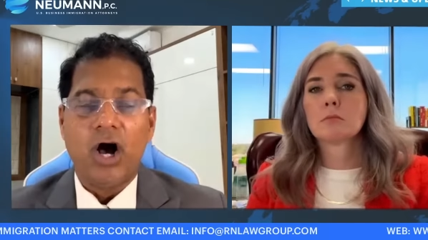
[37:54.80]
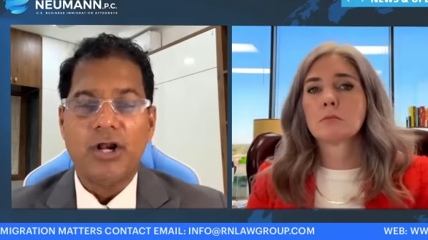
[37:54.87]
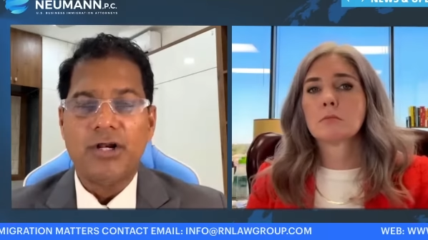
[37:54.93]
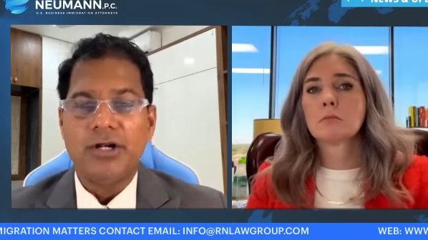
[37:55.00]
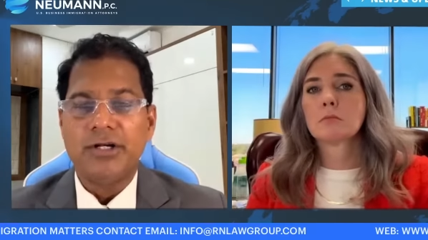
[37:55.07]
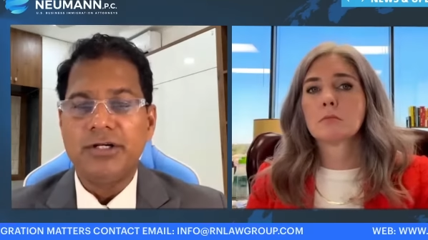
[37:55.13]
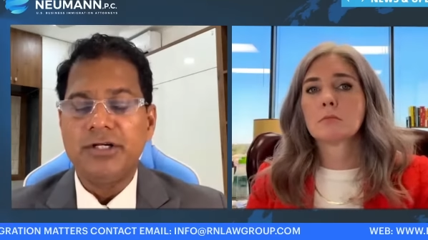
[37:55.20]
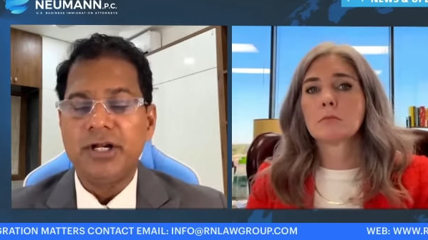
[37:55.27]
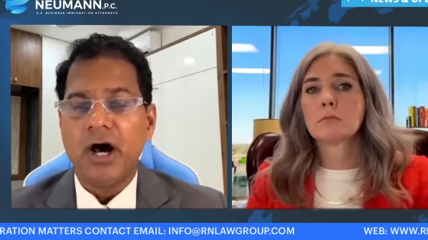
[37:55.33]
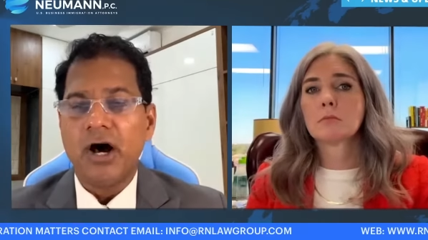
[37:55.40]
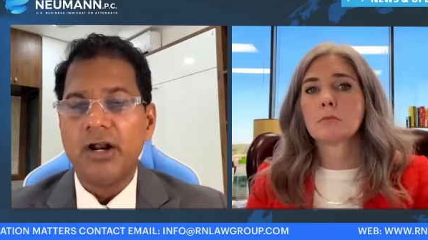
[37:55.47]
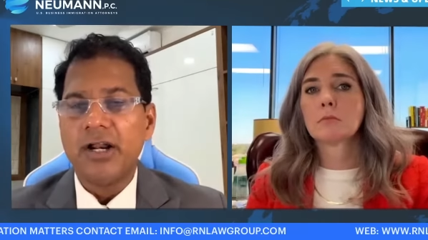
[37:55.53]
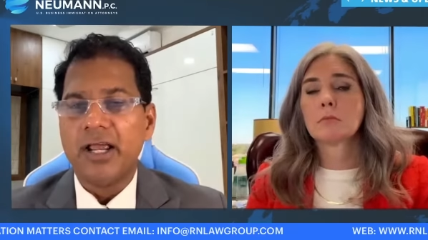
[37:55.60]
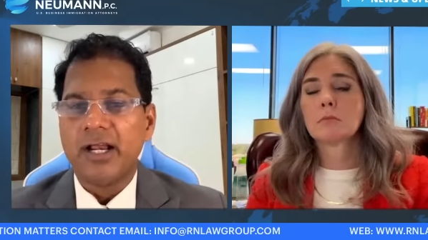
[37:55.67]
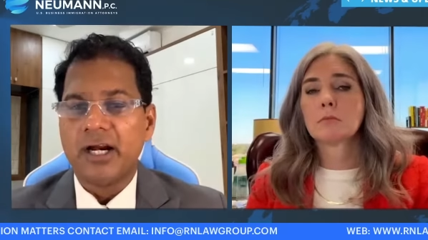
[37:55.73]
Speaker 1: on
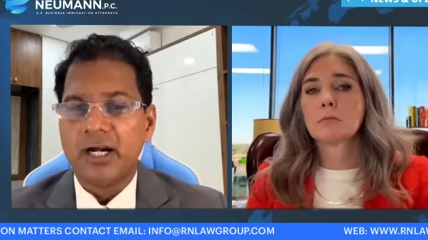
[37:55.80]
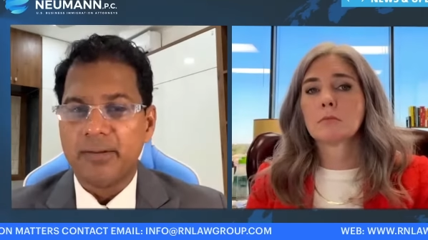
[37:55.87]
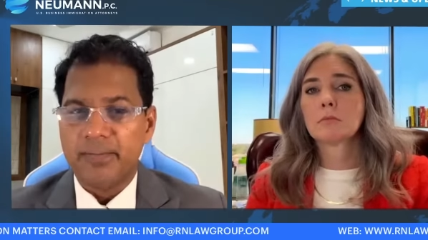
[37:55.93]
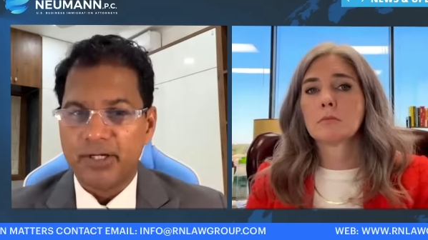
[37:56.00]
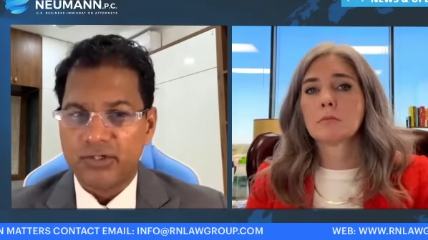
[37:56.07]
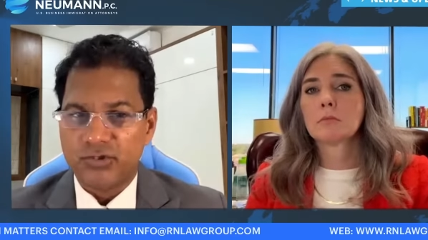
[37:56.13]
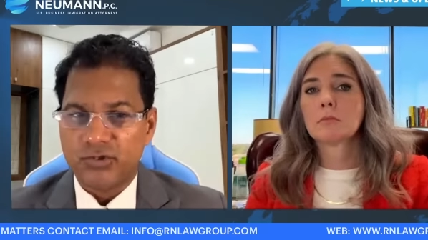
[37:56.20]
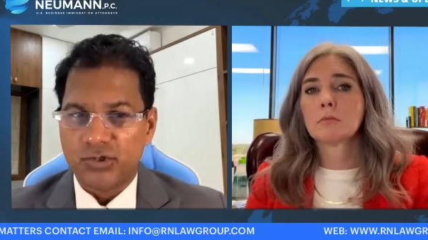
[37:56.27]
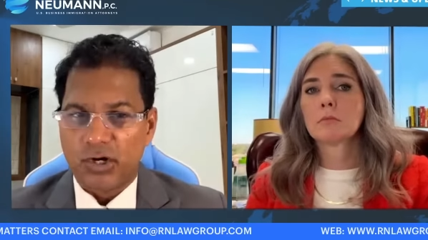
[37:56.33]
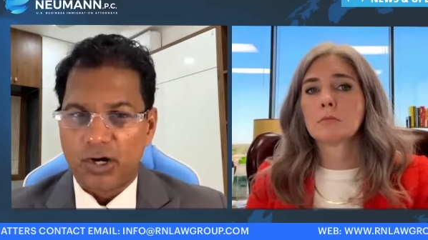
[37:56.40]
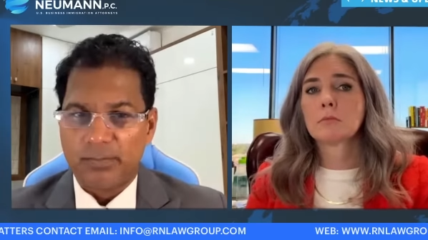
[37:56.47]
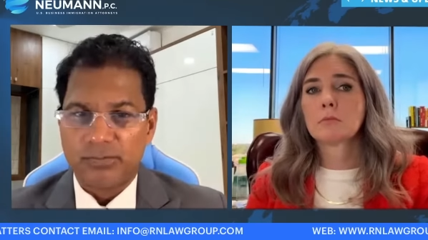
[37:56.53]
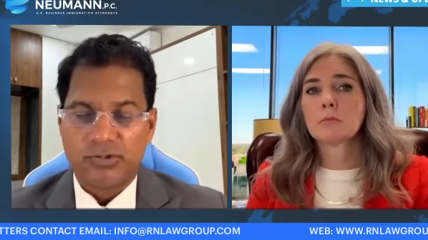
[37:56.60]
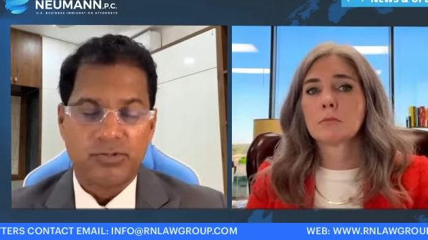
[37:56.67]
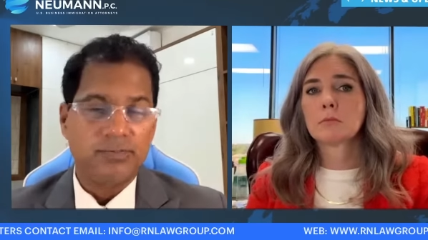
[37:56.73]
non-academic
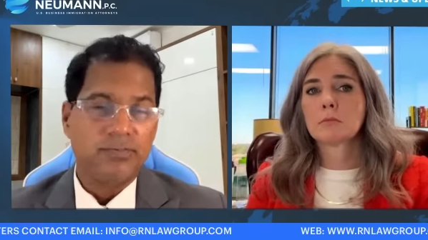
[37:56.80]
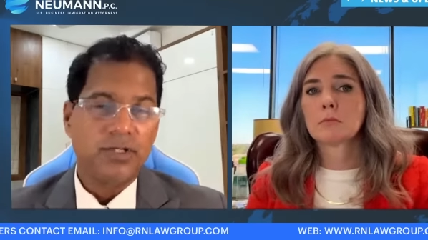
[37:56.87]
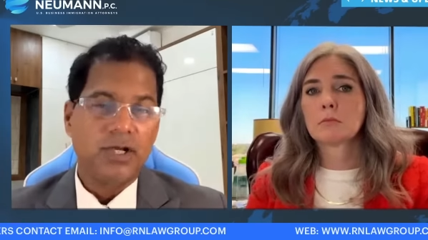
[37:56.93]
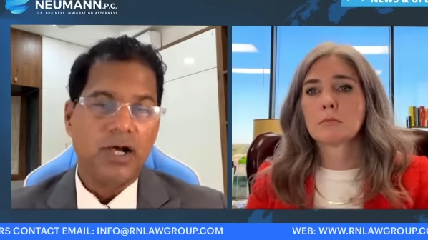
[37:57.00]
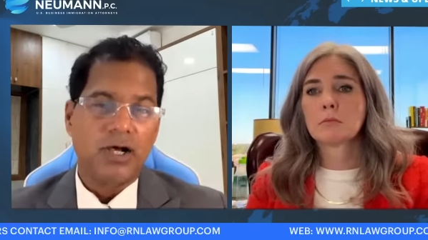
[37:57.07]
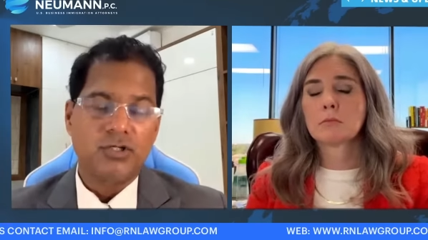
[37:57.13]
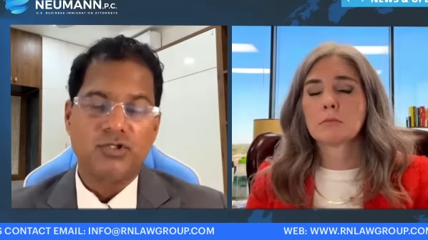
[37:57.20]
jobs?